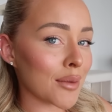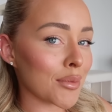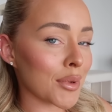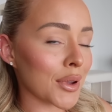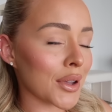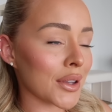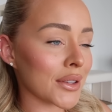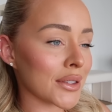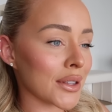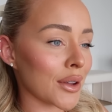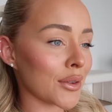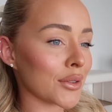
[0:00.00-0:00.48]

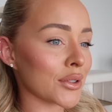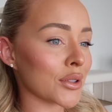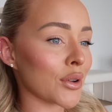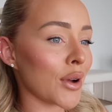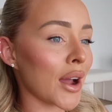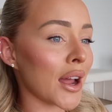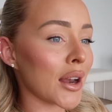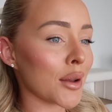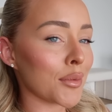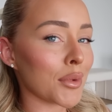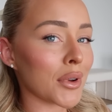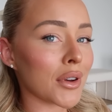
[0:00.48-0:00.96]
because there was
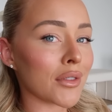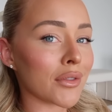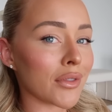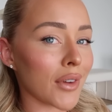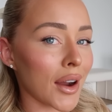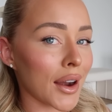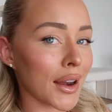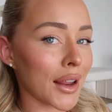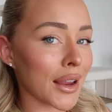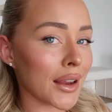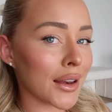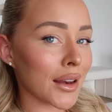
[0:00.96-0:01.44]
quite a bit of
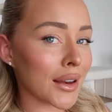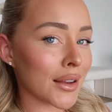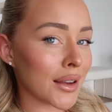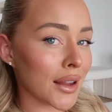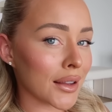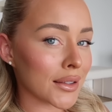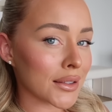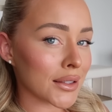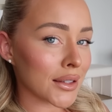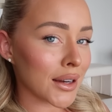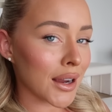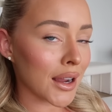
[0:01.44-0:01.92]
running in
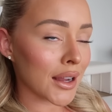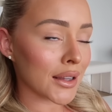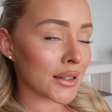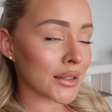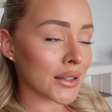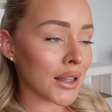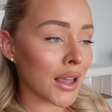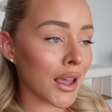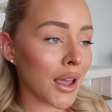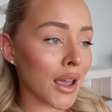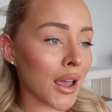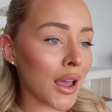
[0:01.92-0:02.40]

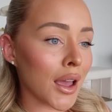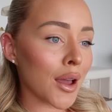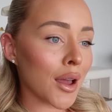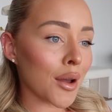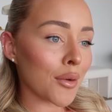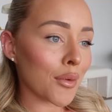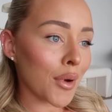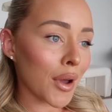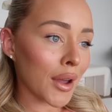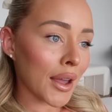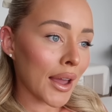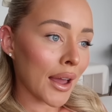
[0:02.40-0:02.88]
yesterday's
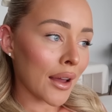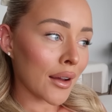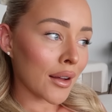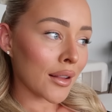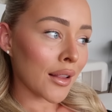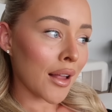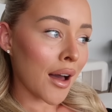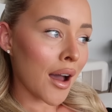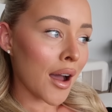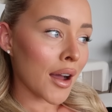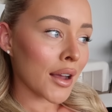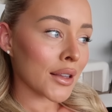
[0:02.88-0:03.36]
workout
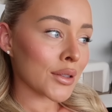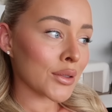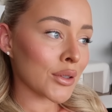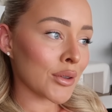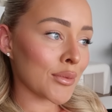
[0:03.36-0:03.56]
class.